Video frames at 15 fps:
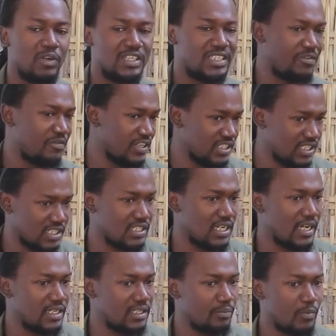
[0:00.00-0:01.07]
our difference
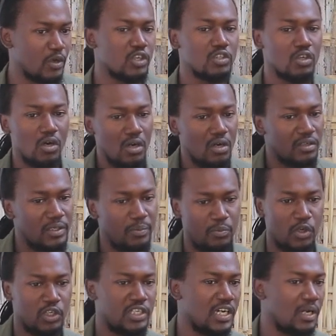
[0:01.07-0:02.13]
aside because all the
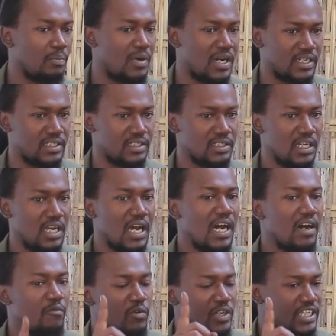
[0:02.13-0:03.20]
political parties
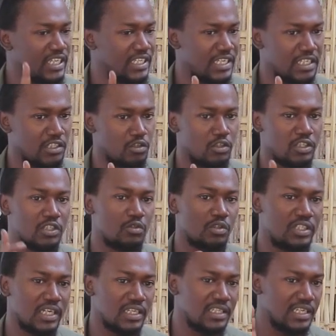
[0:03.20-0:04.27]
have one intention is to
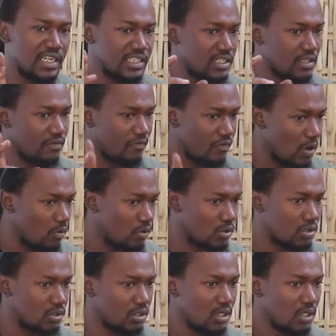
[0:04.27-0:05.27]
take the nation forward.